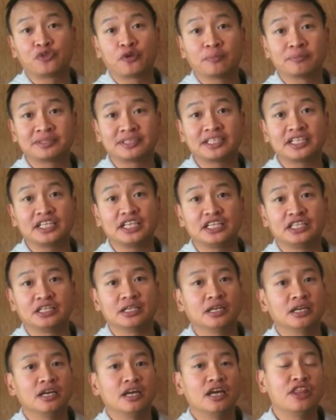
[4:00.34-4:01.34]
from
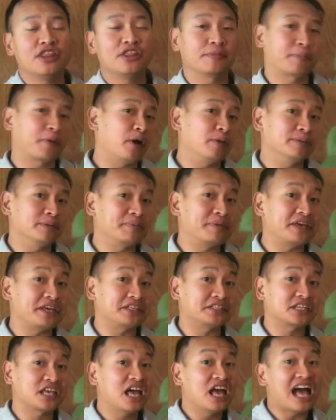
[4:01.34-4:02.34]
seed. The problem
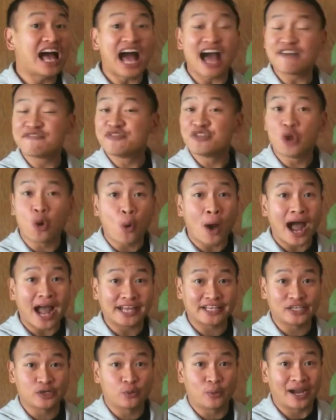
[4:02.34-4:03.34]
is, I have no
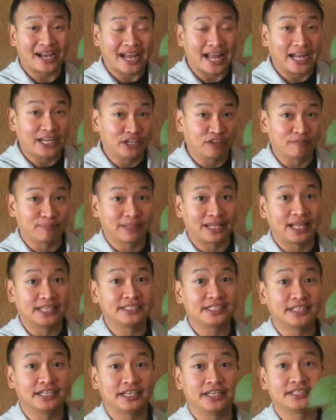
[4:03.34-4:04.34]
idea what kind of
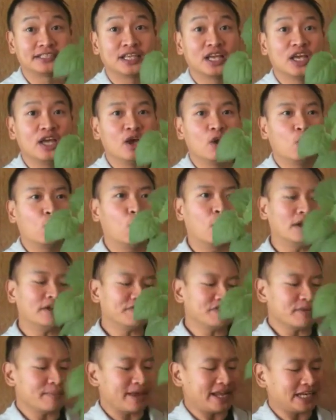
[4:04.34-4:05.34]
plant it is. One
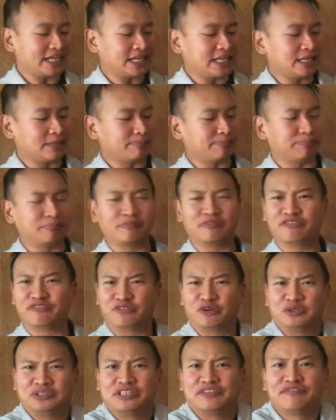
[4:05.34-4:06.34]
of the many
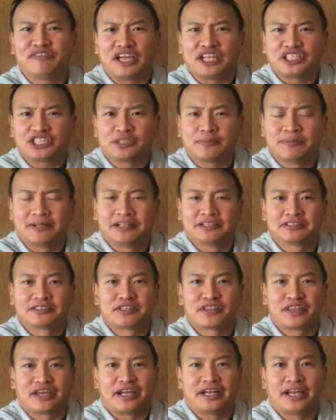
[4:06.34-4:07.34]
fruits and
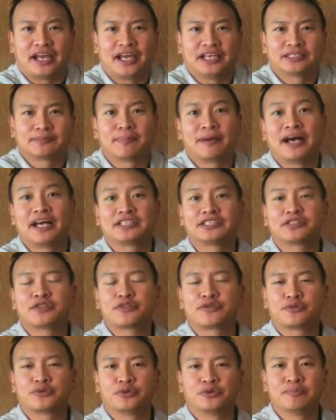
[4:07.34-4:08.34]
vegetables that has passed
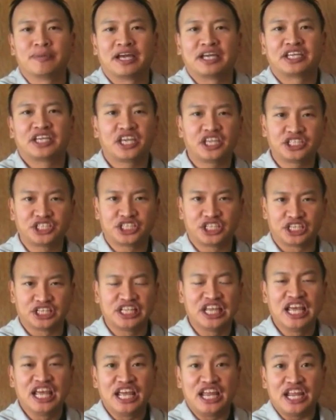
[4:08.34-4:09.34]
through my
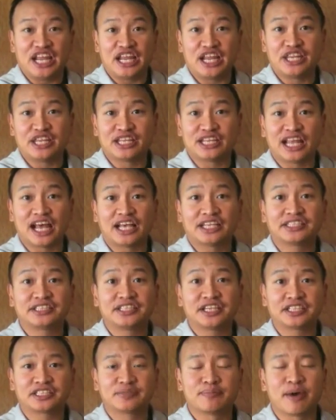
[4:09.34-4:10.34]
kitchen in the last
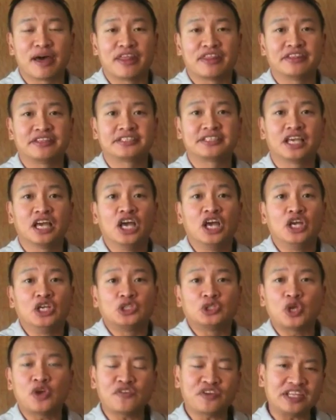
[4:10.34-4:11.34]
6 months.
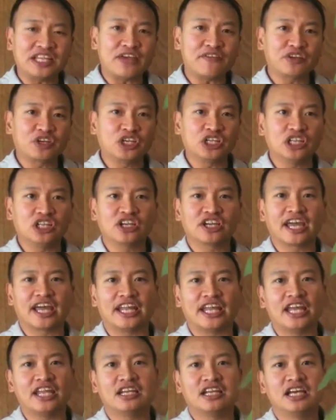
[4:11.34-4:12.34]
So if you can have a good look
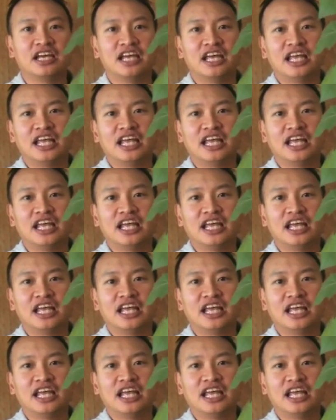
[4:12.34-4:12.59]
at it,